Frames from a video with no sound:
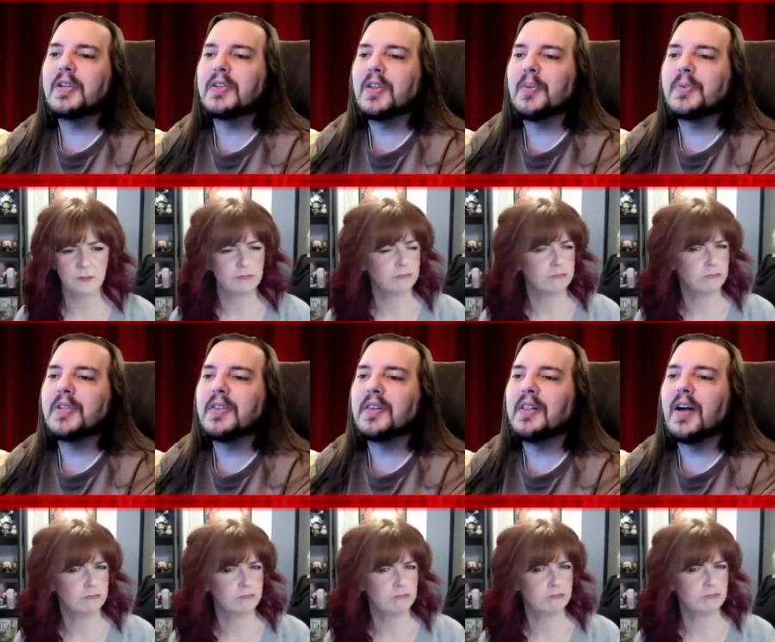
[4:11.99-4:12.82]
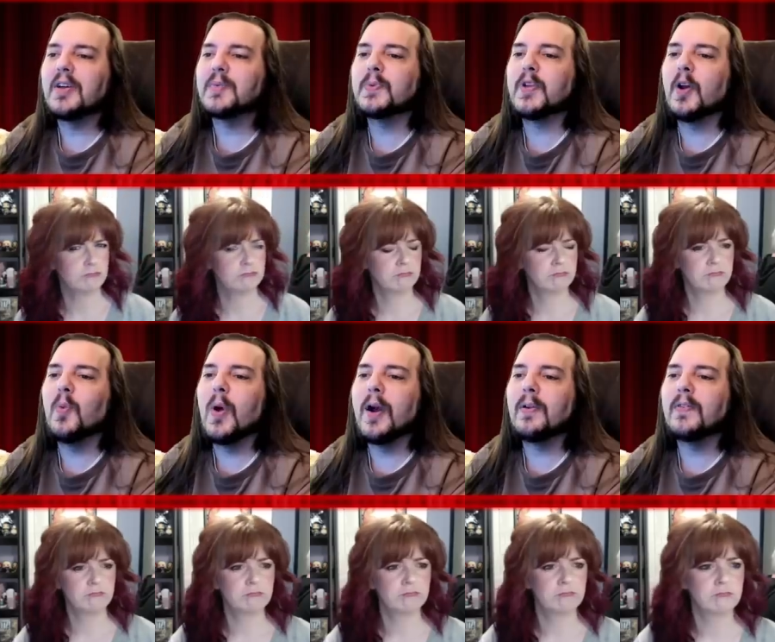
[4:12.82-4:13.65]
Speaker 1: teacher that was in the class was
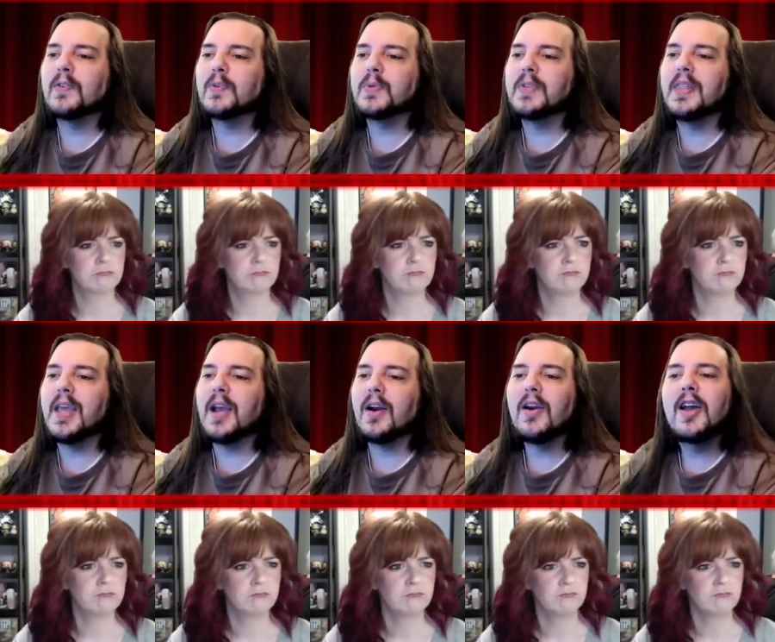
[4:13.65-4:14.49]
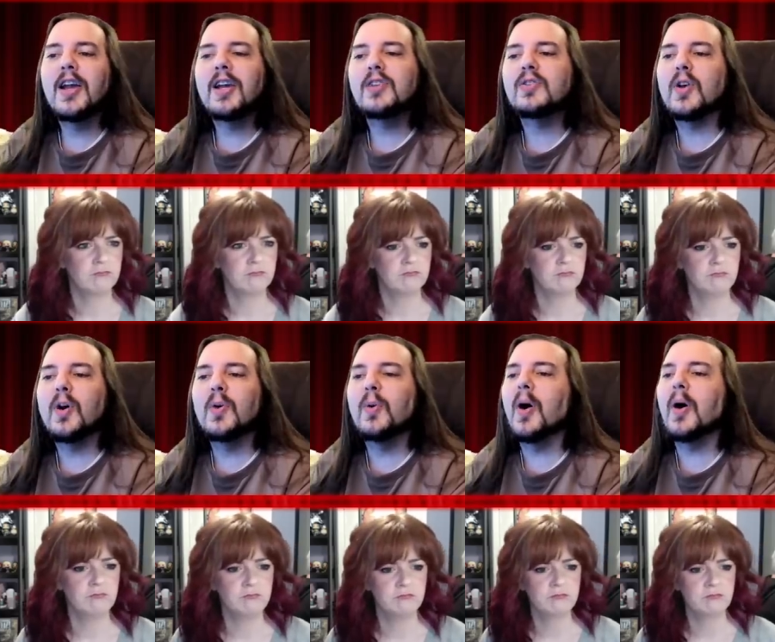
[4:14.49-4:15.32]
unaware that this was there.
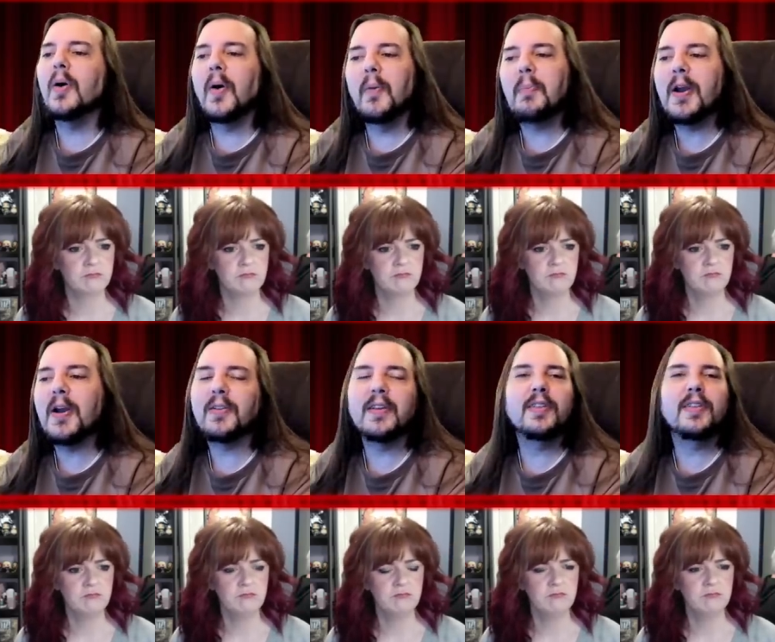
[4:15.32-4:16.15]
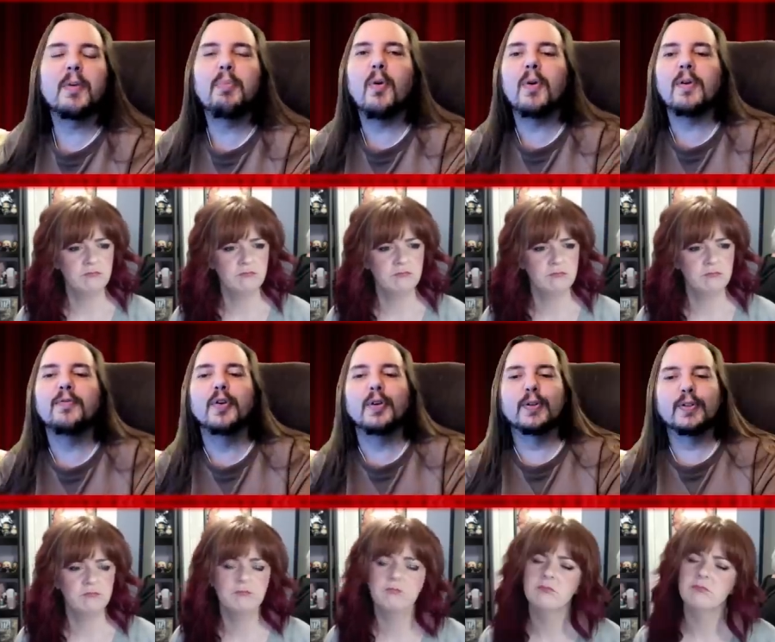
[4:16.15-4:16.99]
So apparently their porn
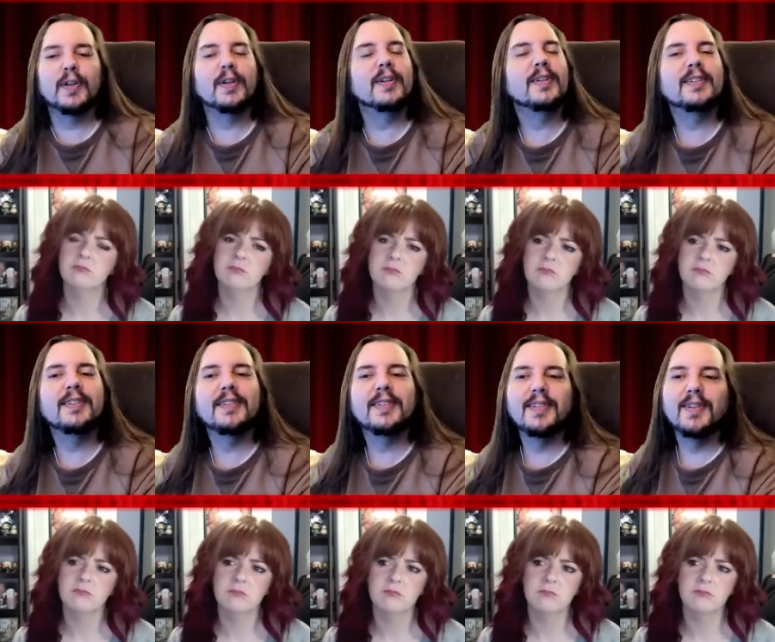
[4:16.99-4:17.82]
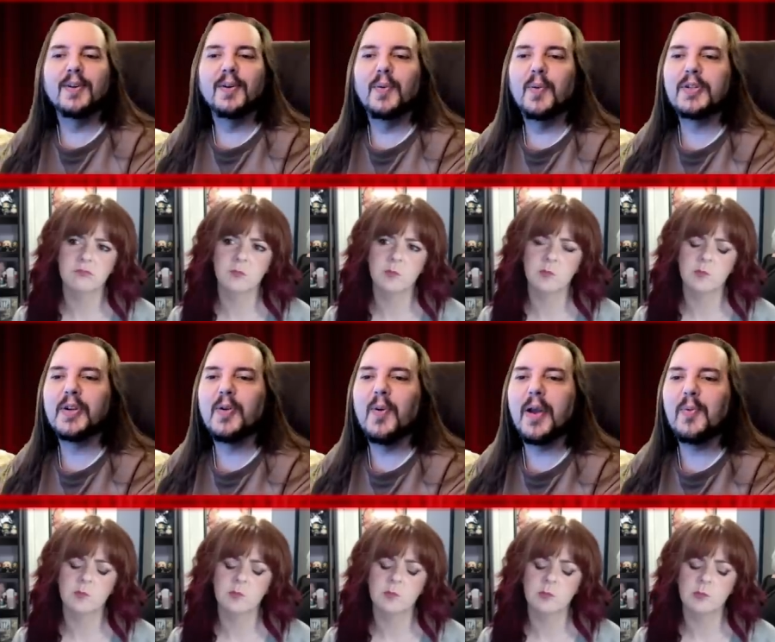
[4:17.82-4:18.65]
filter
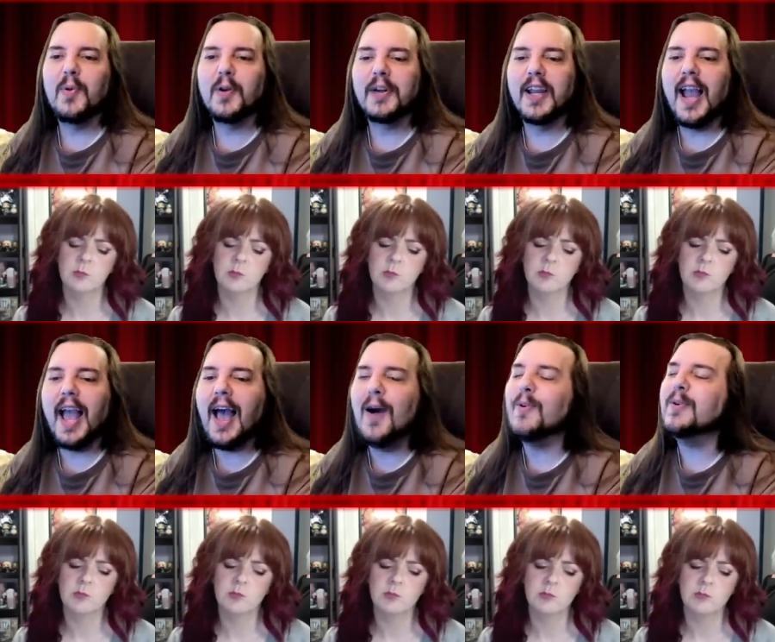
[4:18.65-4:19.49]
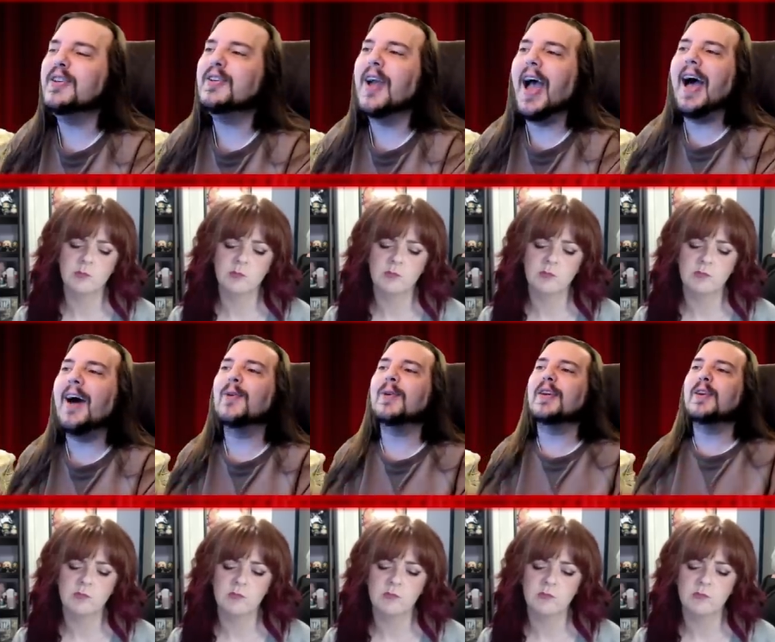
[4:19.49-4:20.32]
wasn't quite working. How do you,
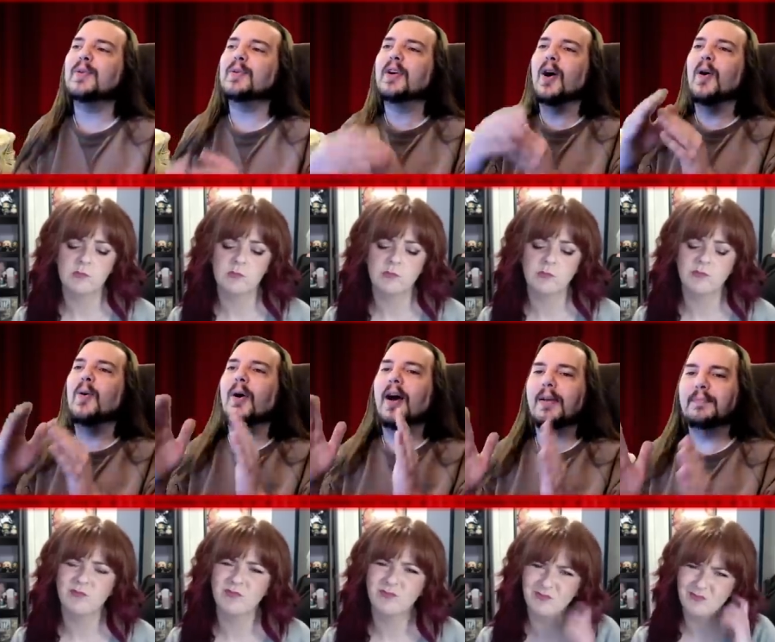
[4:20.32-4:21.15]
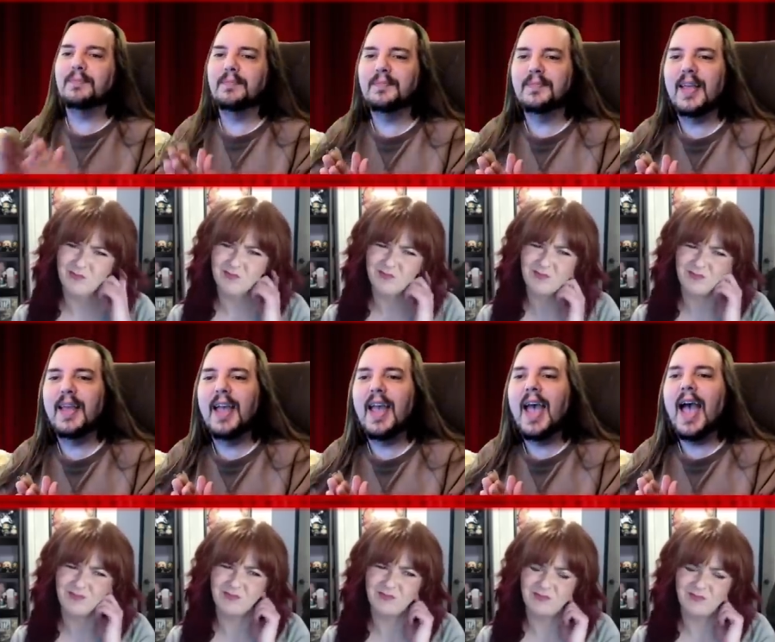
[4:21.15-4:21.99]
how do you go?
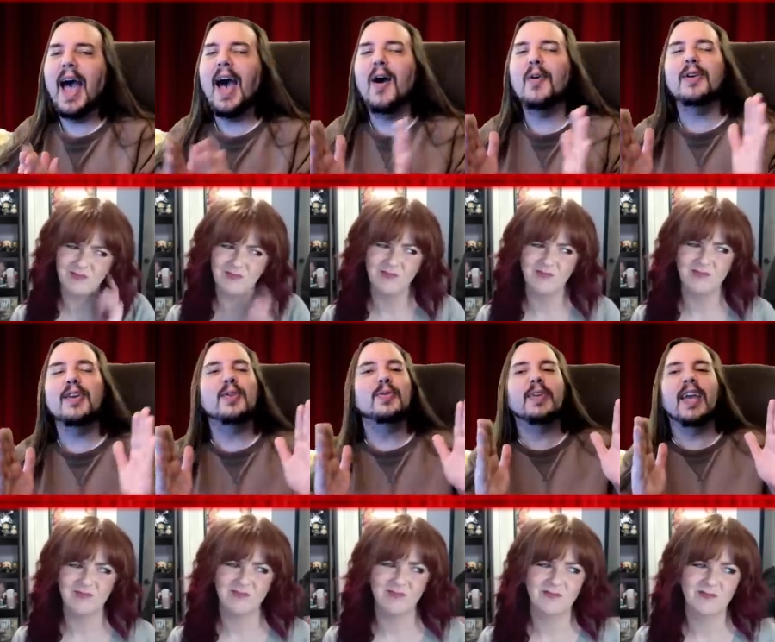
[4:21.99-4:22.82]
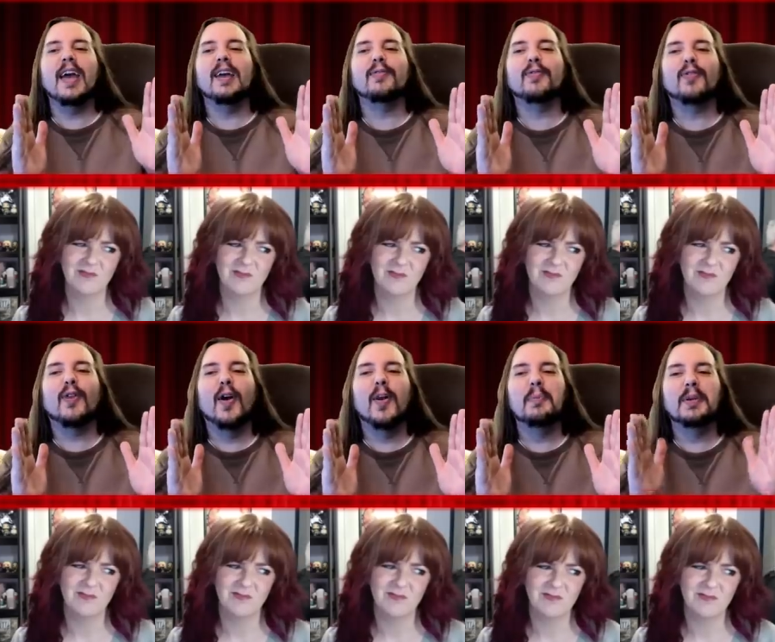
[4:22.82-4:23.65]
How do you get
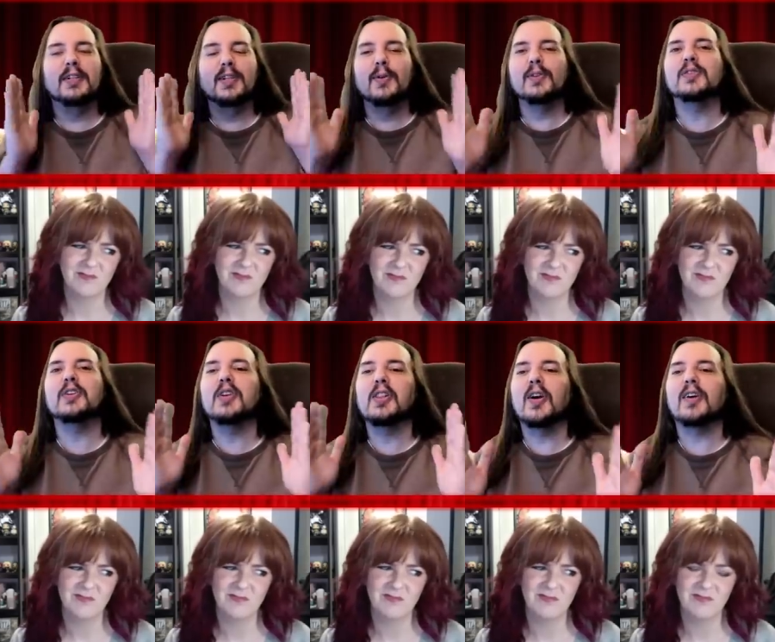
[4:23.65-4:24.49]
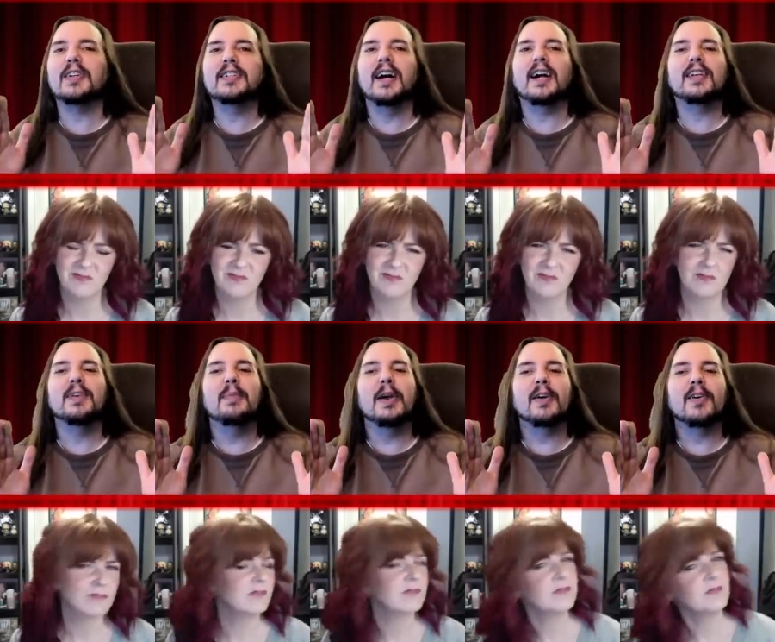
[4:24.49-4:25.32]
from Lewis and Clark
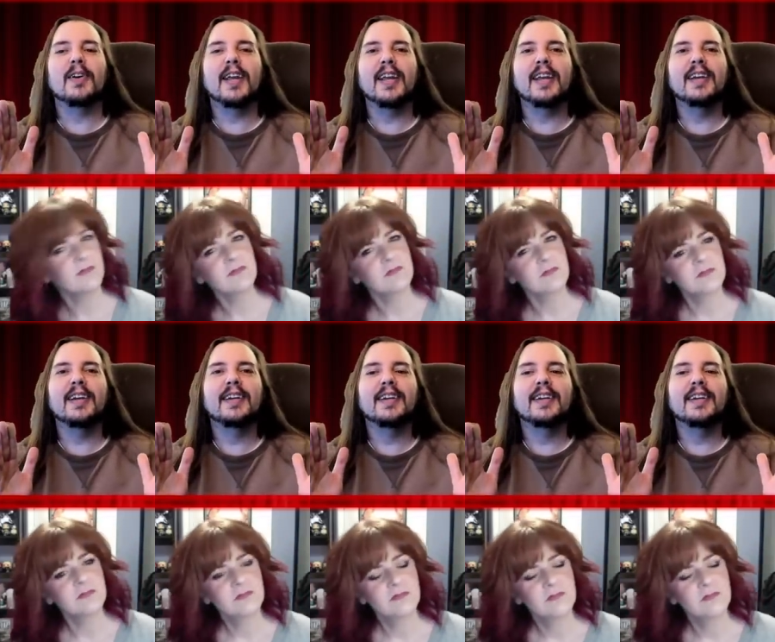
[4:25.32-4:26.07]
documentary